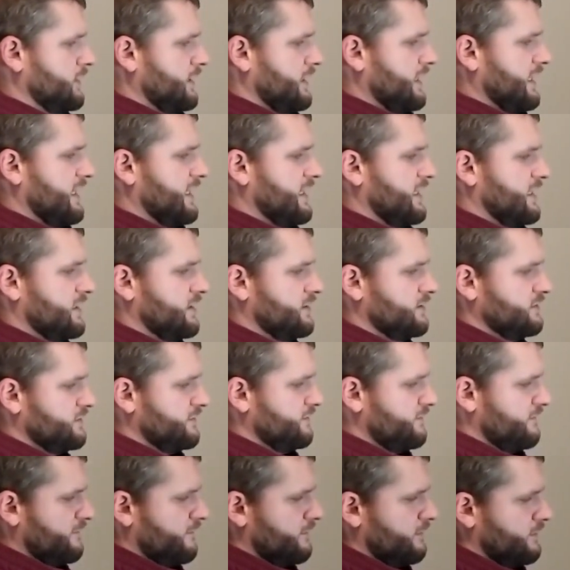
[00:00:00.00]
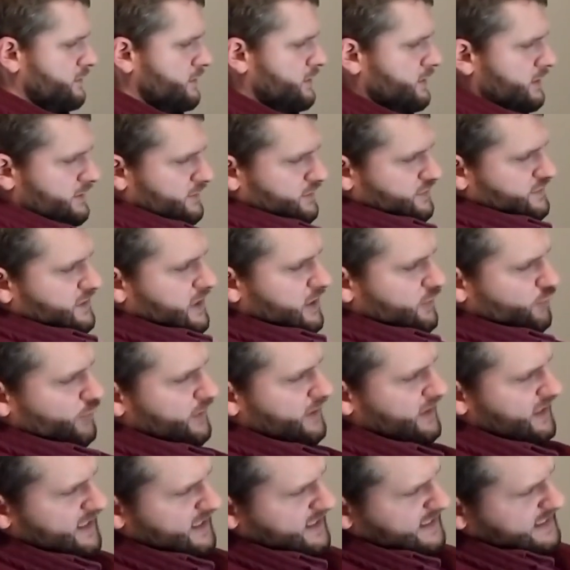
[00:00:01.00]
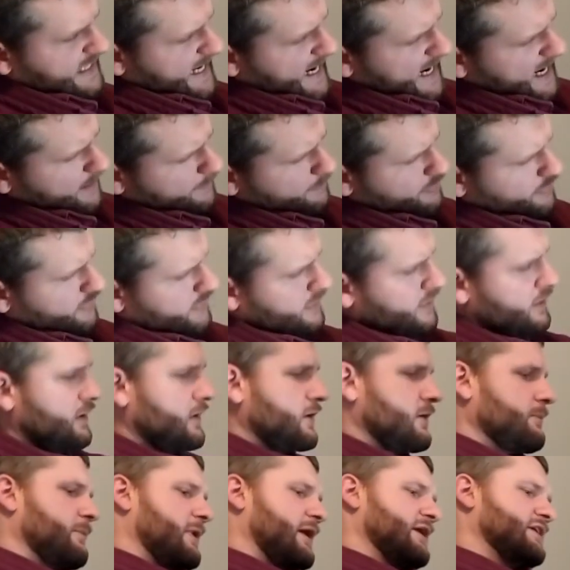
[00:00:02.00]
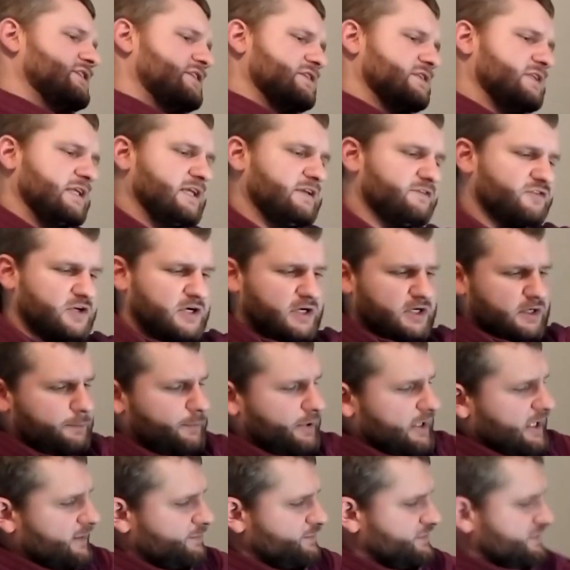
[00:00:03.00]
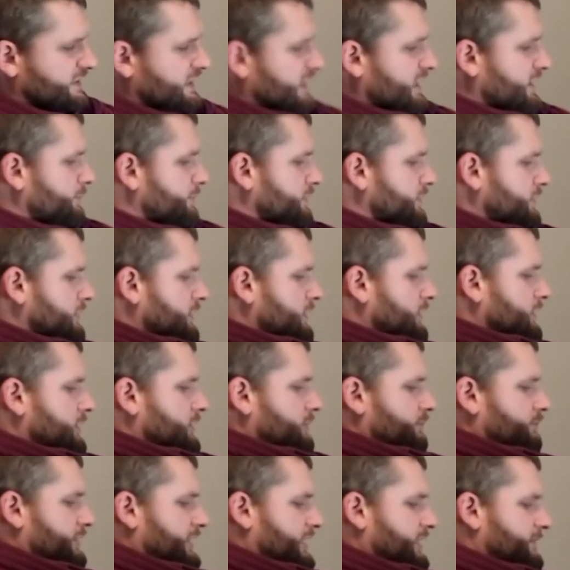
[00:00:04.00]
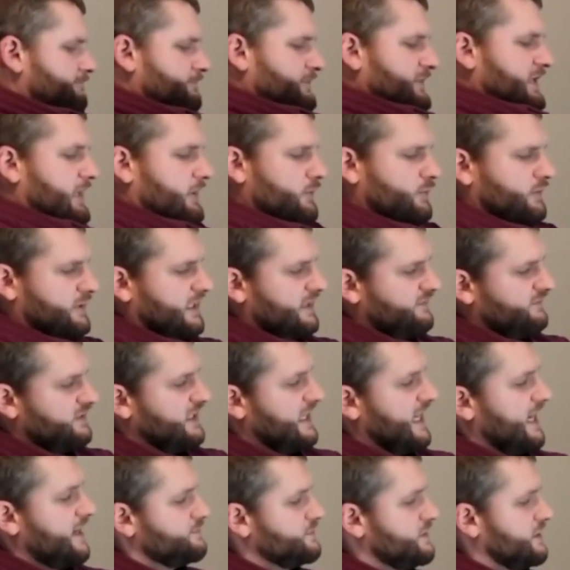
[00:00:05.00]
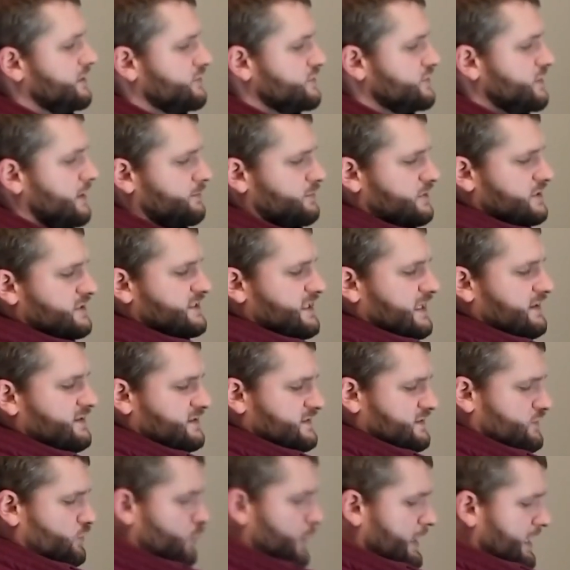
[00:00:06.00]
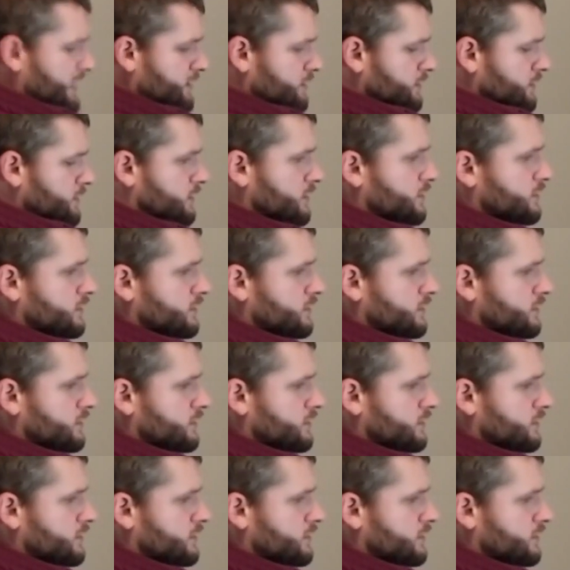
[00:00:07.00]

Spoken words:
and there's not really a gap. My sleeve kind of pops up. but I don't really have any gaps here. So I'm going to say this is a win.